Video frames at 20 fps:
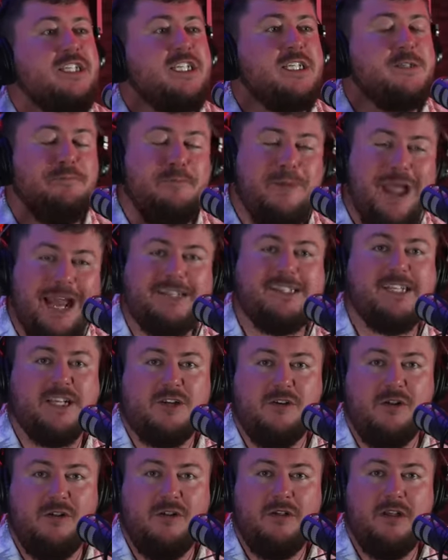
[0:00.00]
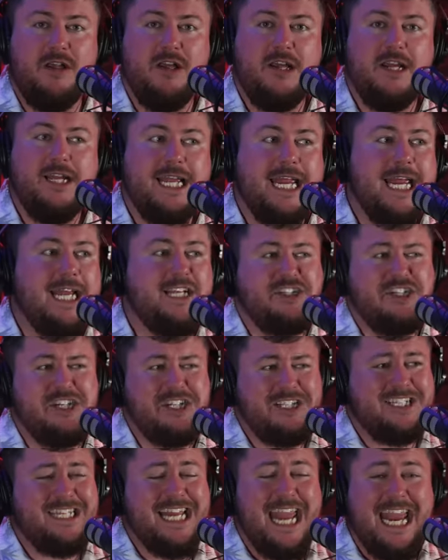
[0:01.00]
spectacle. It
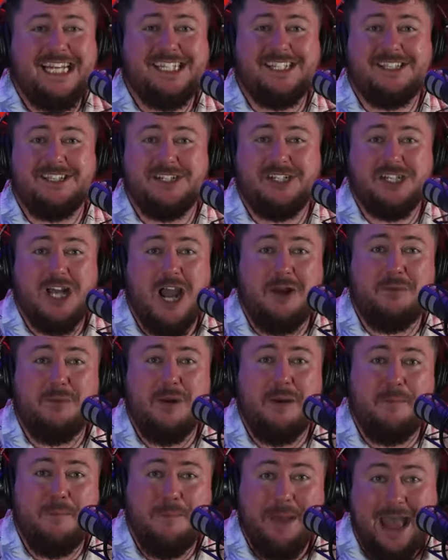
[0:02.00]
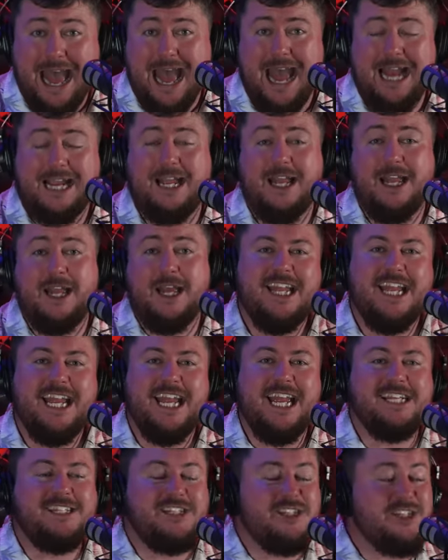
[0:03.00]
just takes the genre back.
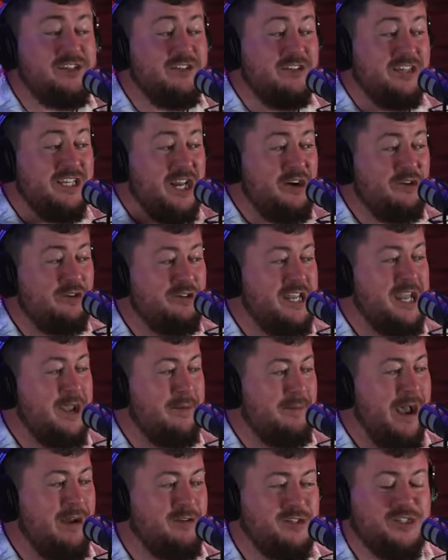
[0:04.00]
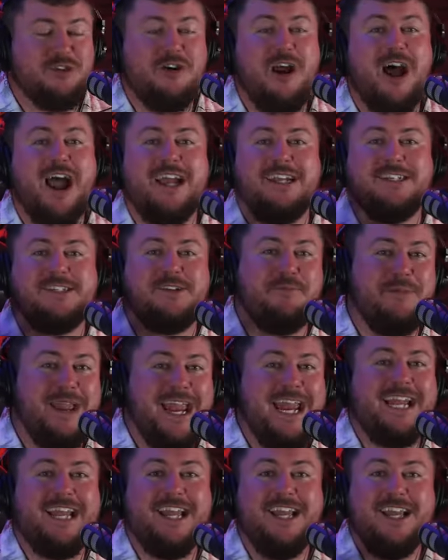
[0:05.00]
It's literally about trying to
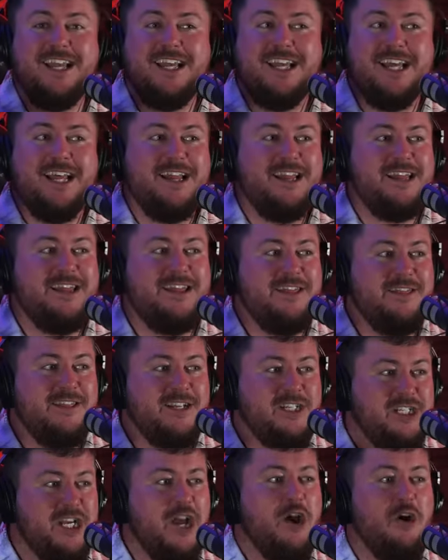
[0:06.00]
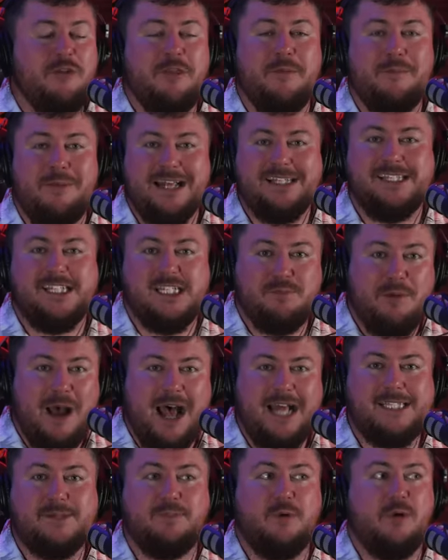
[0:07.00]
make the show the best as
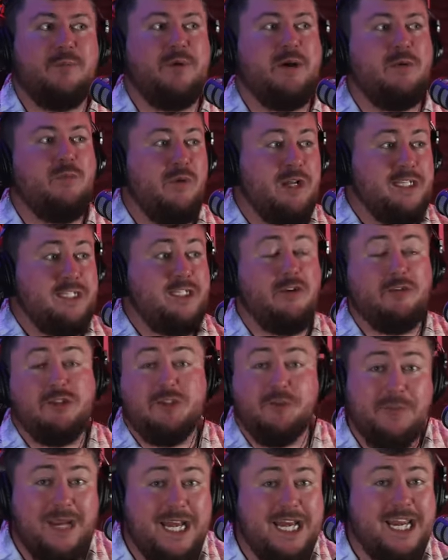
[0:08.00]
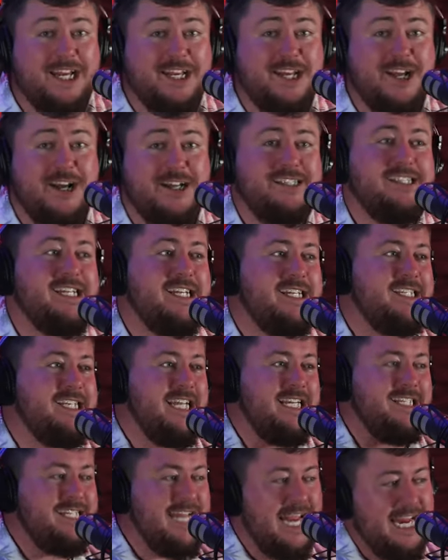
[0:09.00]
possible, but what social media does is
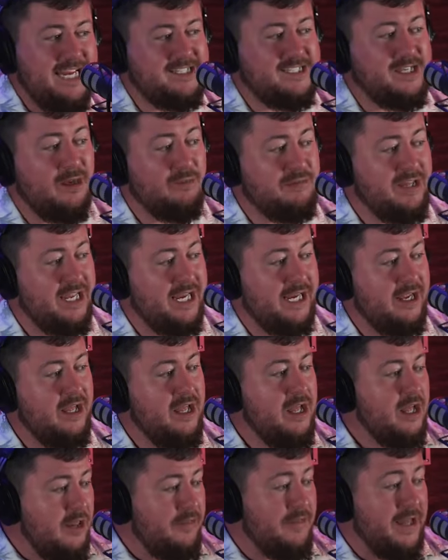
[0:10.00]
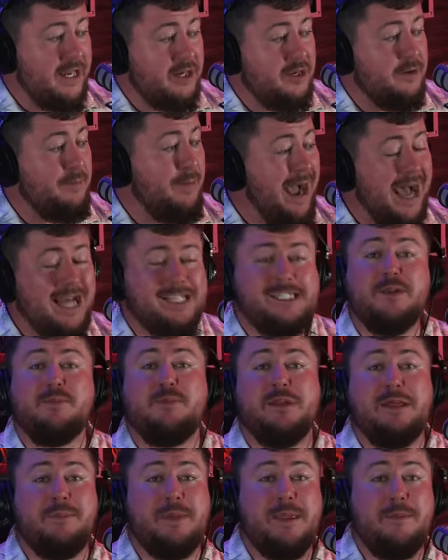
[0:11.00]
they take something that could
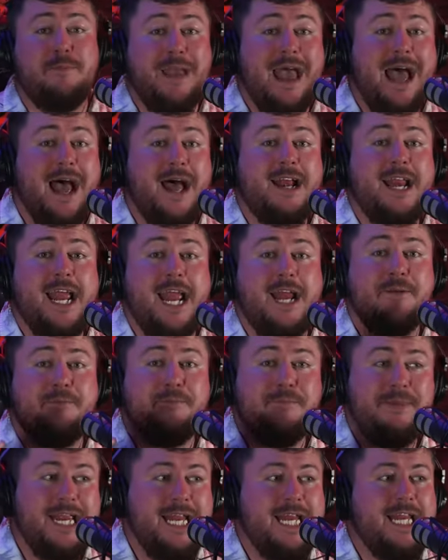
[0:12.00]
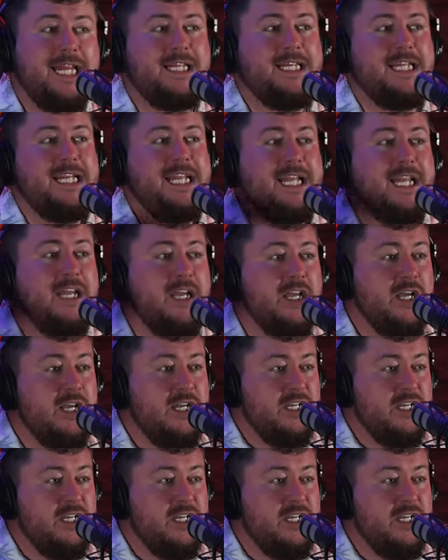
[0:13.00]
possibly be bad and immediately